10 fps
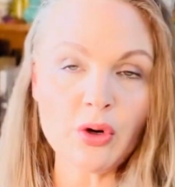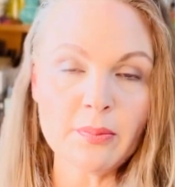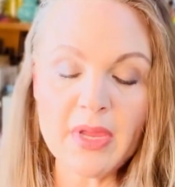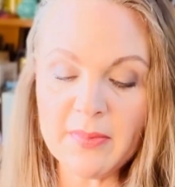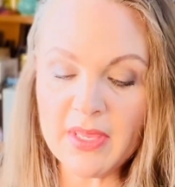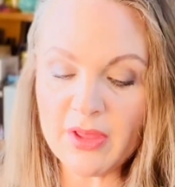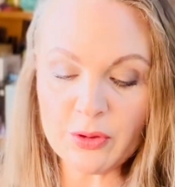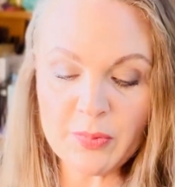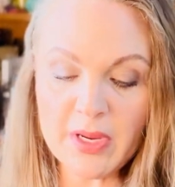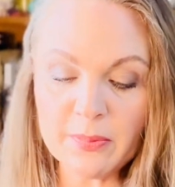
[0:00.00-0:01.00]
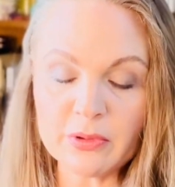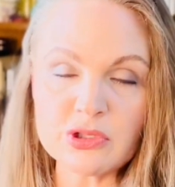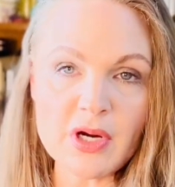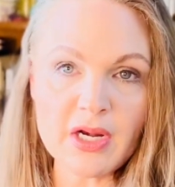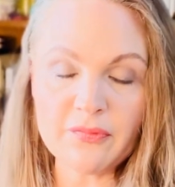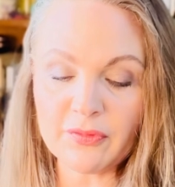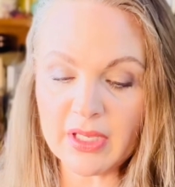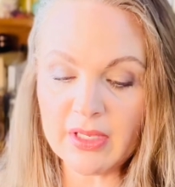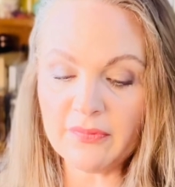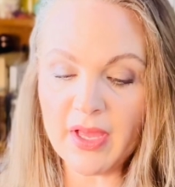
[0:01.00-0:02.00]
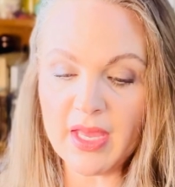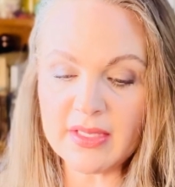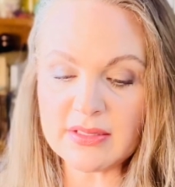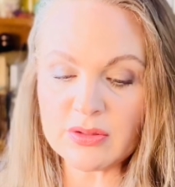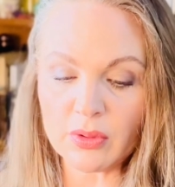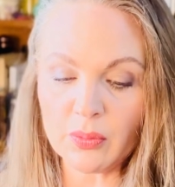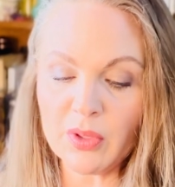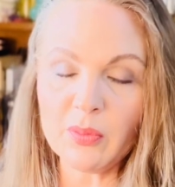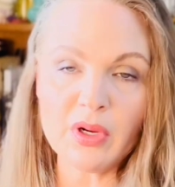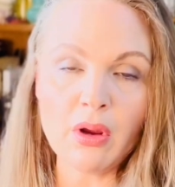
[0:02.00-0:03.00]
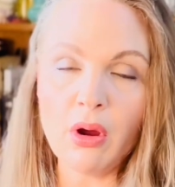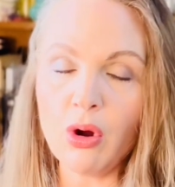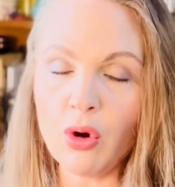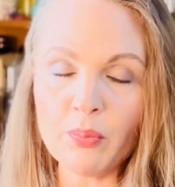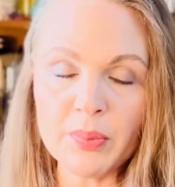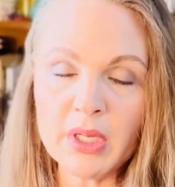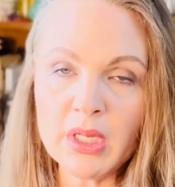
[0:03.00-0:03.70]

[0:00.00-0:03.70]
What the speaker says: or maybe other people are trying to forgive us, or we would hope